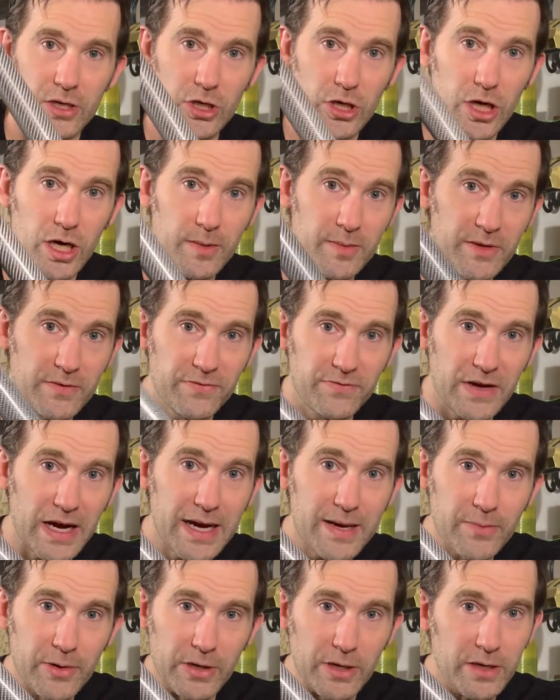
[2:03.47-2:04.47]
carbon
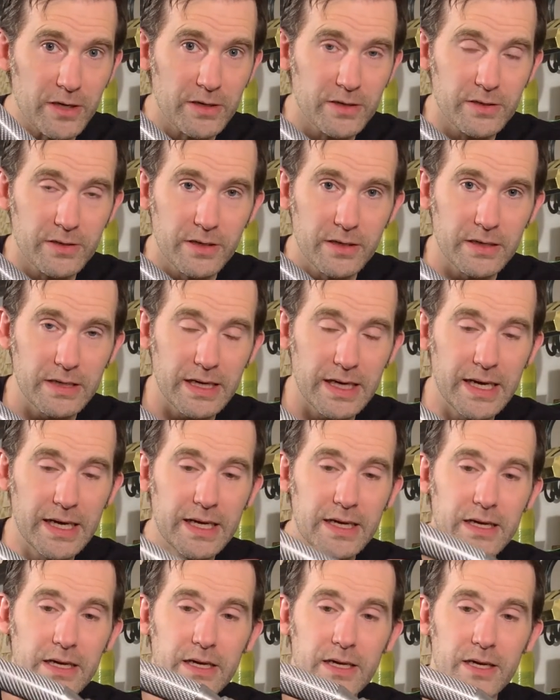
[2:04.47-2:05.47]
fiber,
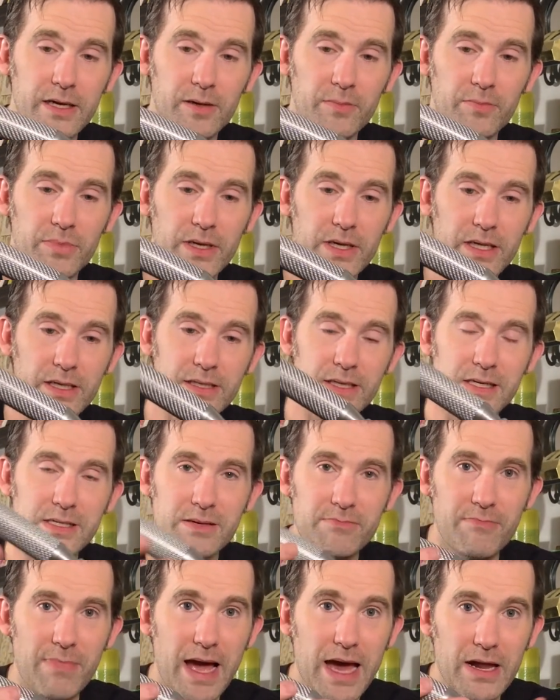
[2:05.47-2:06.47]
okay? But it
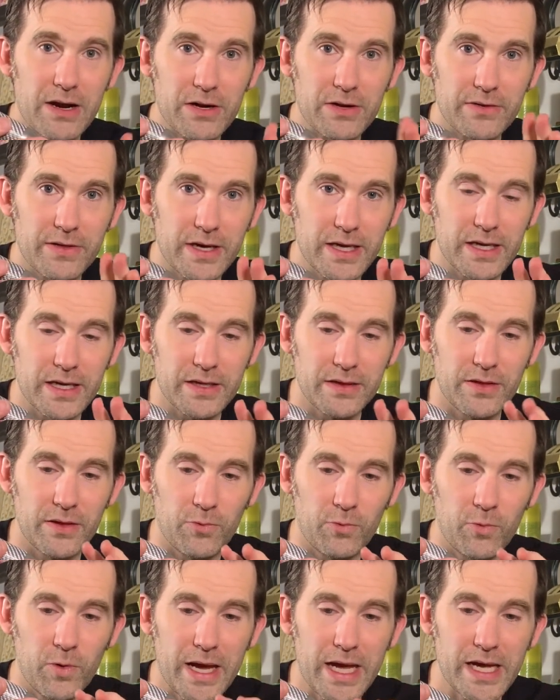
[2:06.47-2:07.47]
doesn't matter that the
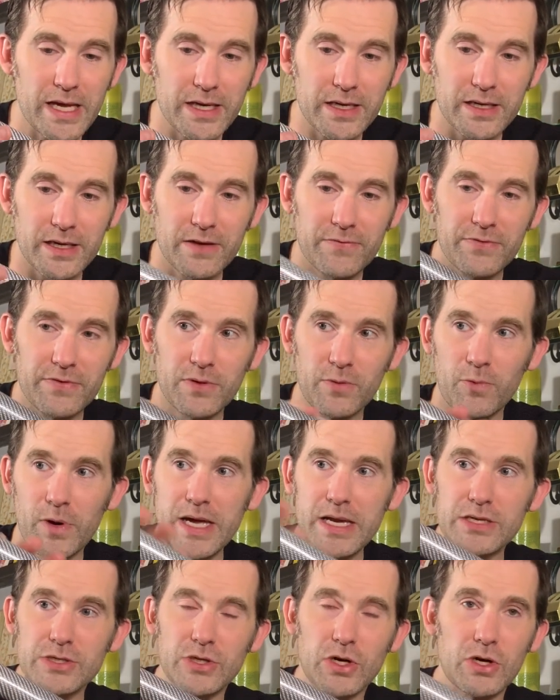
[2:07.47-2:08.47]
weight, if the
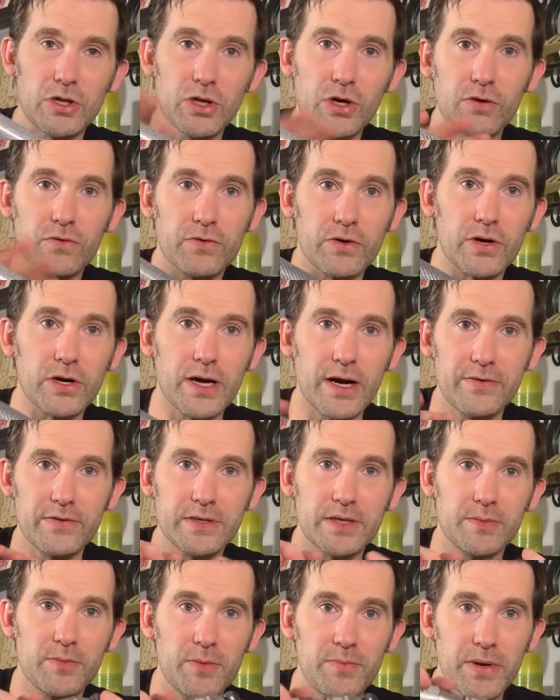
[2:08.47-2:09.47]
weight is all over, every
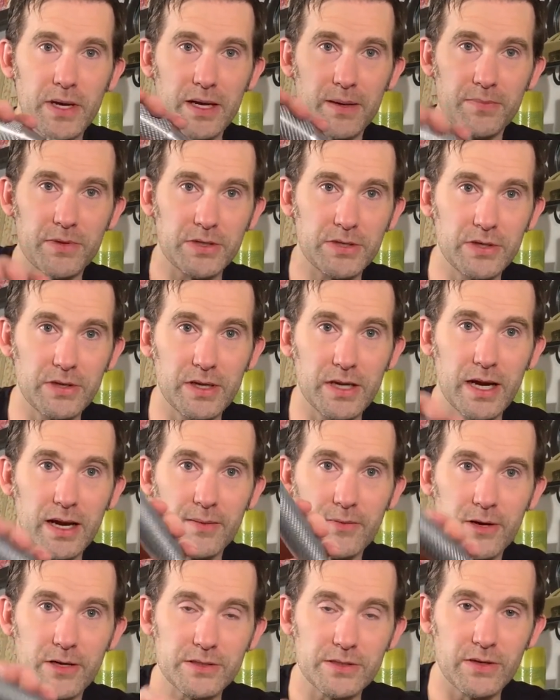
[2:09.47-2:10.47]
time you pick up the tuning
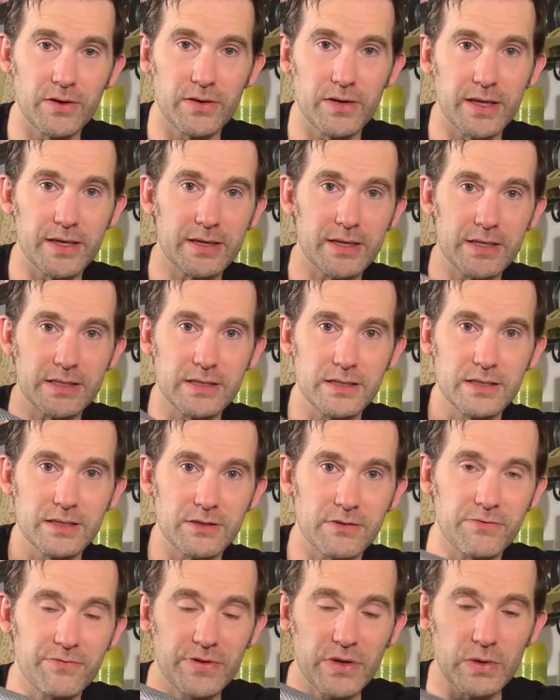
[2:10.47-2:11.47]
hammer, it's going like this, it
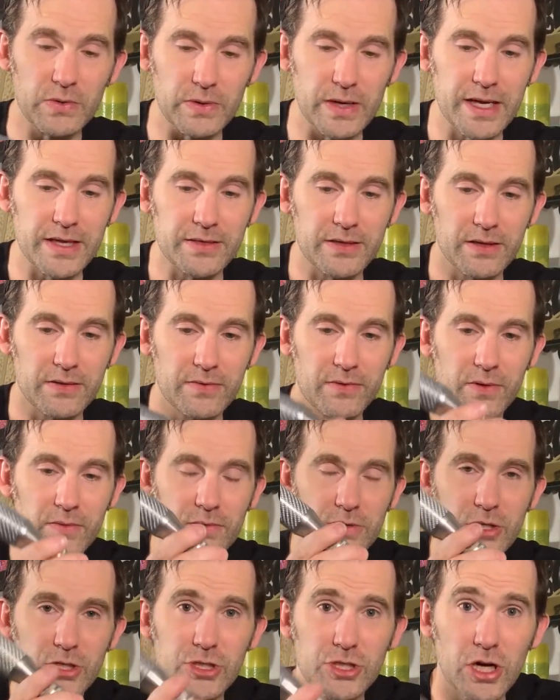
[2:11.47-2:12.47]
doesn't feel right.
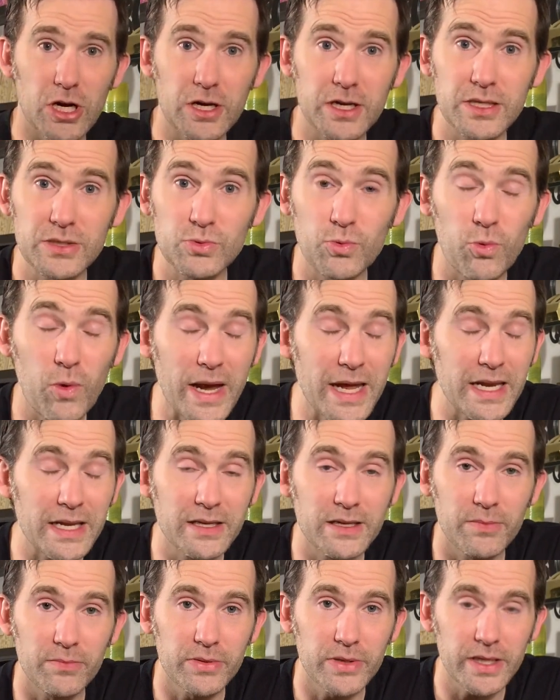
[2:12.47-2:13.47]
The Shark is
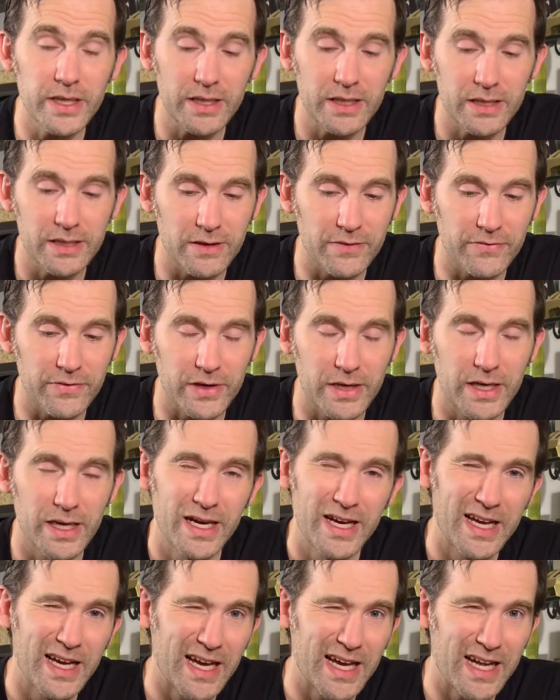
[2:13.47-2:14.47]
weighted completely different,
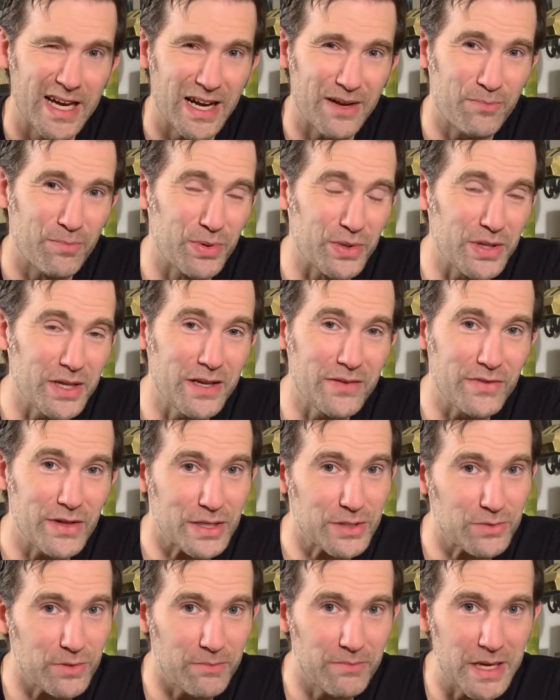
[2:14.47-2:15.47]
and I believe
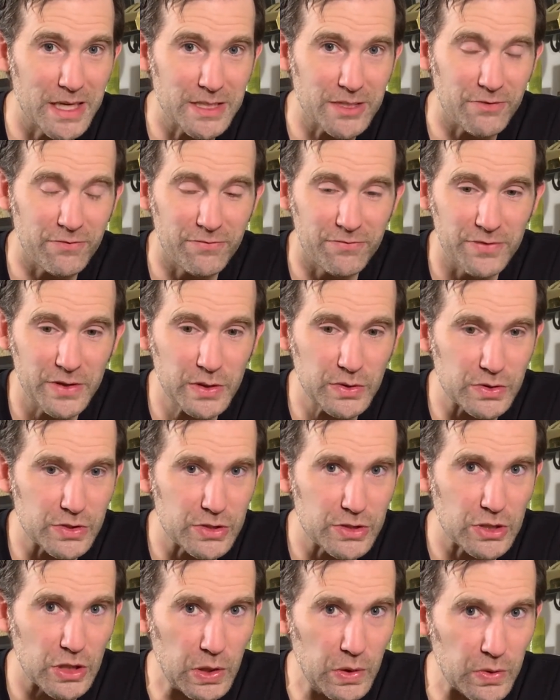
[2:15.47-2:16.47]
that's what makes it feel
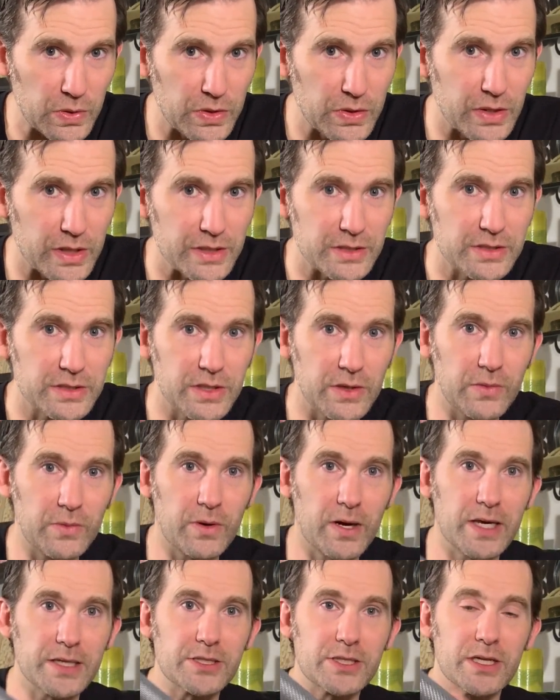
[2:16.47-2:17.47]
so good. So
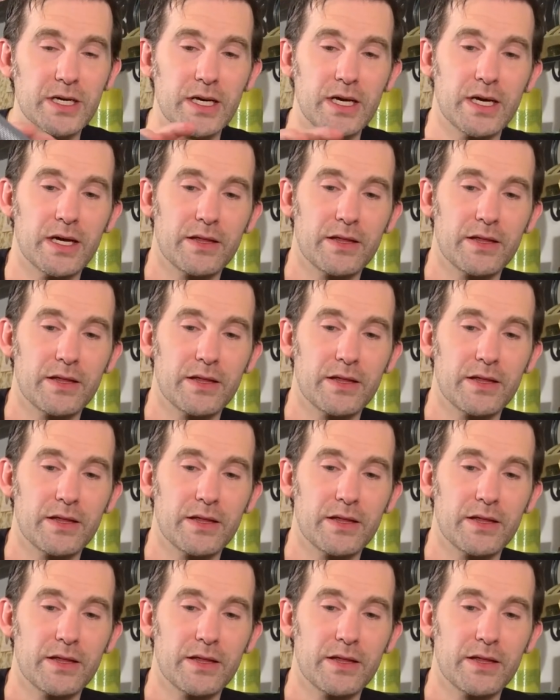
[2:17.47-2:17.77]
watch